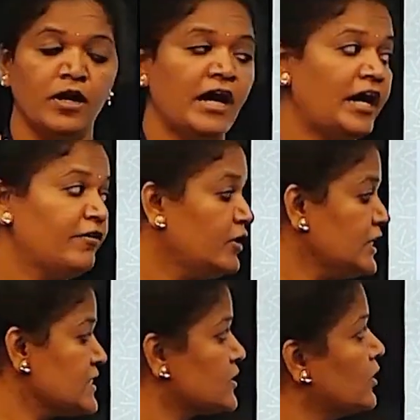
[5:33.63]
And what
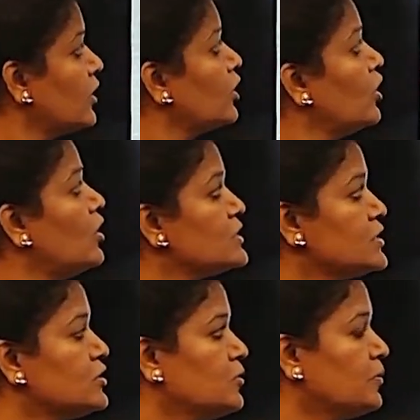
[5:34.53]
is
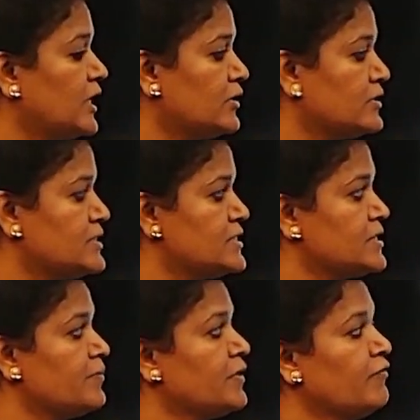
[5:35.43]
closed loop control
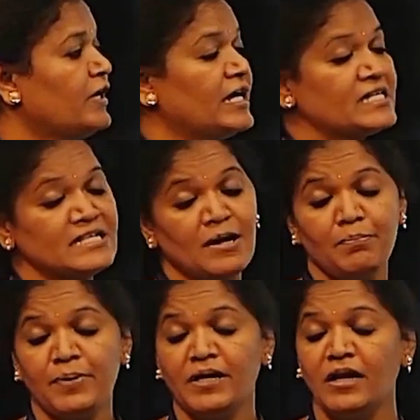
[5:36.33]
system? For
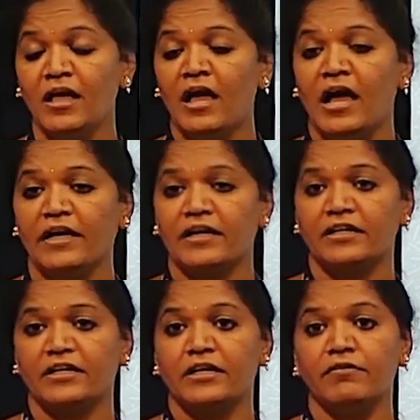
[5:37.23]
example, I
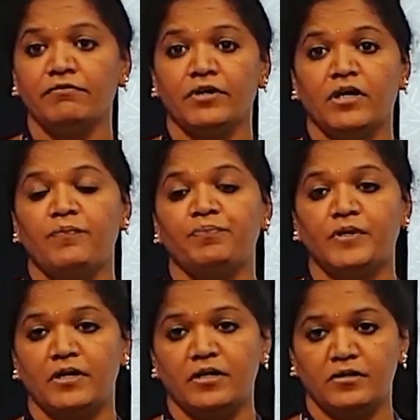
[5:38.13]
can give
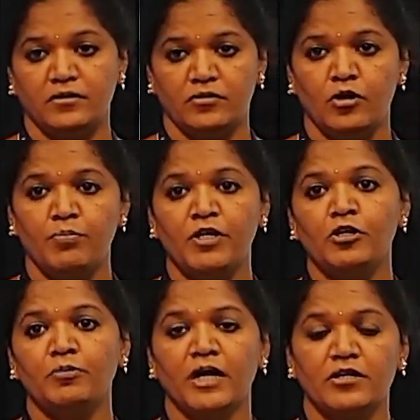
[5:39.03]
the open
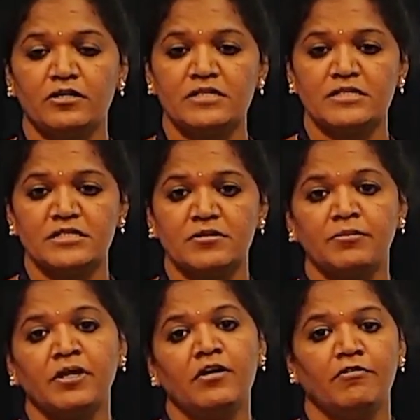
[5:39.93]
loop control system
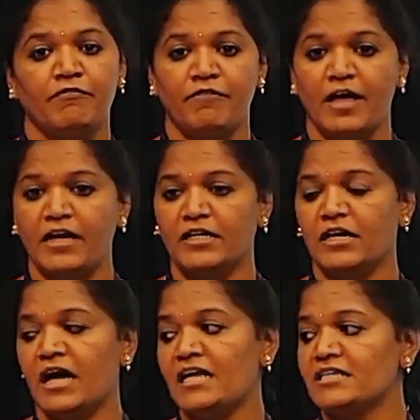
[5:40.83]
fan.
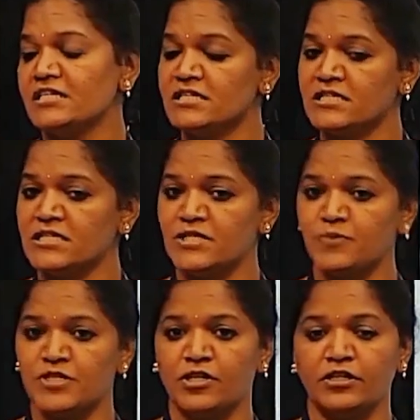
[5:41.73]
I just
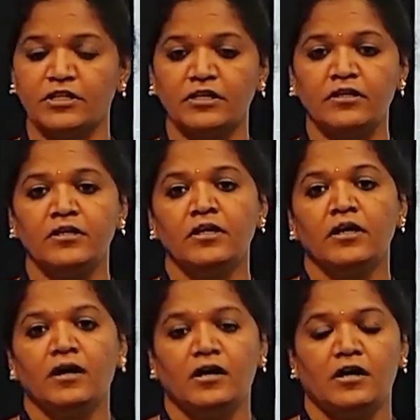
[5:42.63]
switch on the
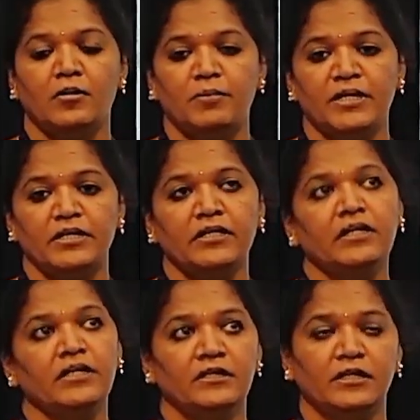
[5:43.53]
button,
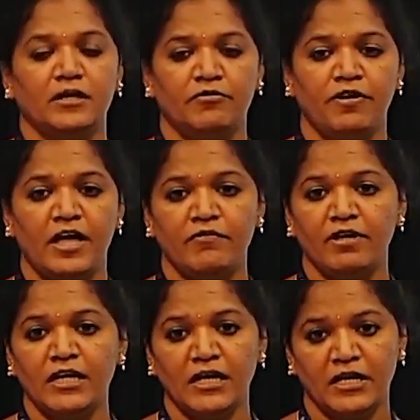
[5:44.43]
the fan
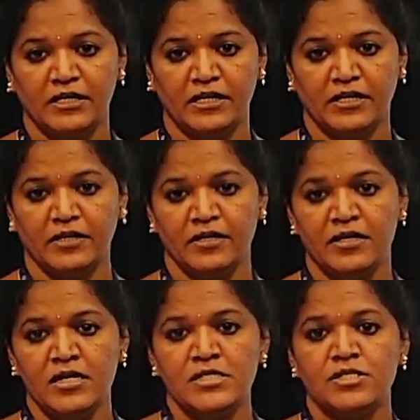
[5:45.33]
will run.
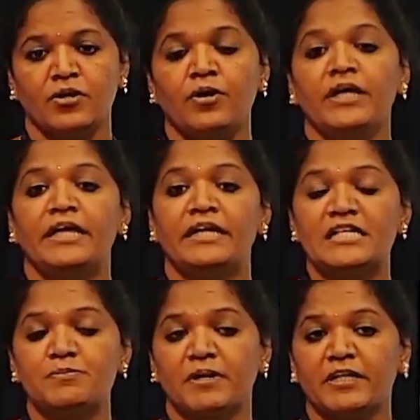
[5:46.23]
So,
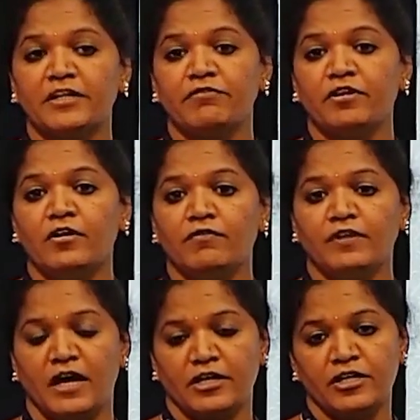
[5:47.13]
irrespective of
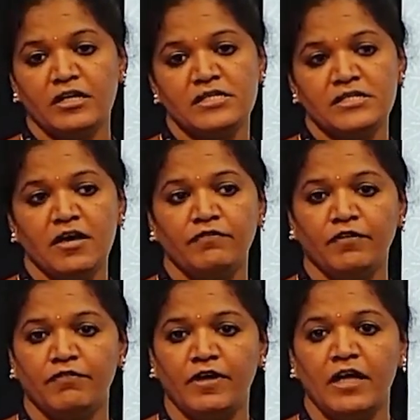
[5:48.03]
the accuracy of the
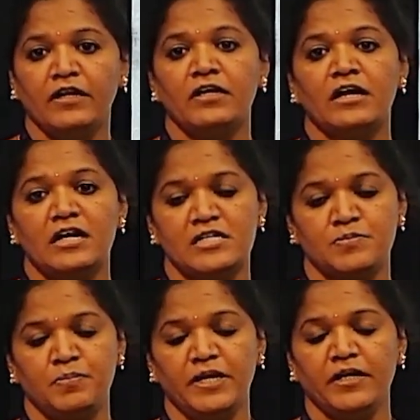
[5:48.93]
fan or
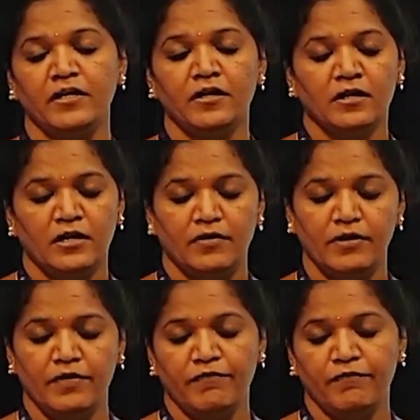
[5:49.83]
speed,
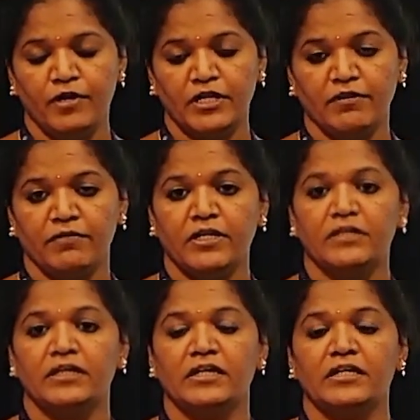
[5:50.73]
whatever,
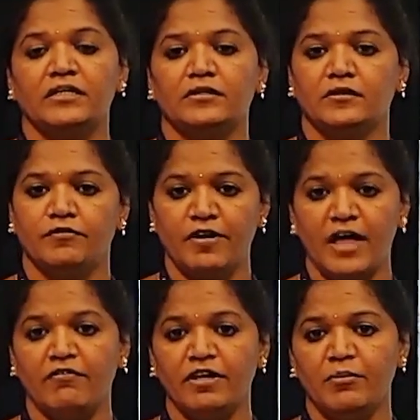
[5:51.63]
the
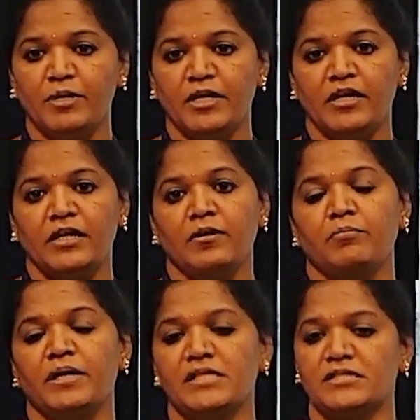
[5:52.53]
fan will be running
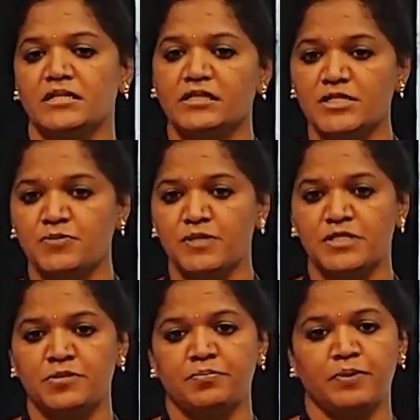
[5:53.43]
based on the
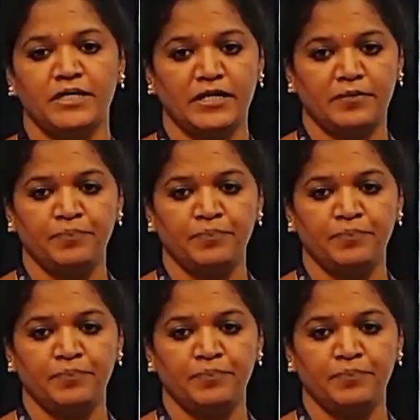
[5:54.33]
switch button.